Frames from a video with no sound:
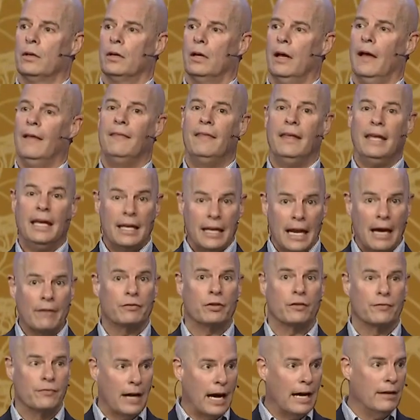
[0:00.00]
And then
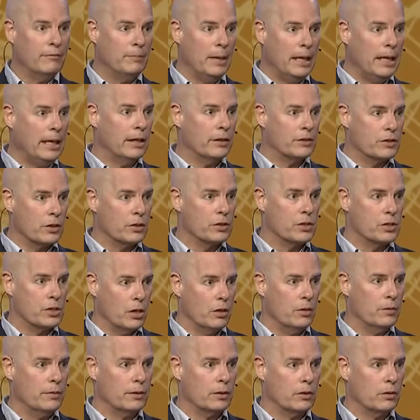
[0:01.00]
after five minutes or
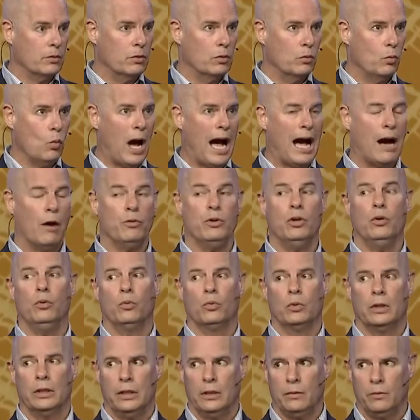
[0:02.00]
so, they're going, wow, you
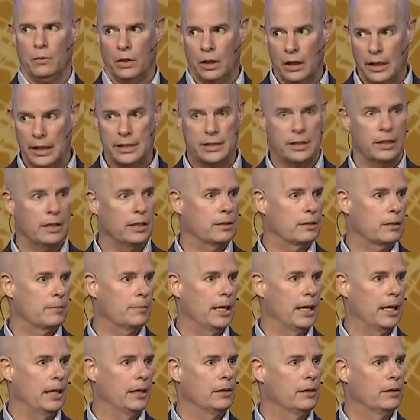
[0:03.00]
really were listening to
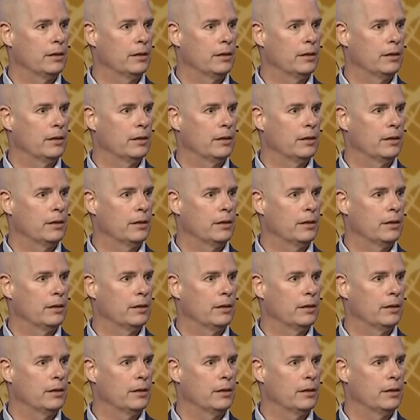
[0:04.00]
me.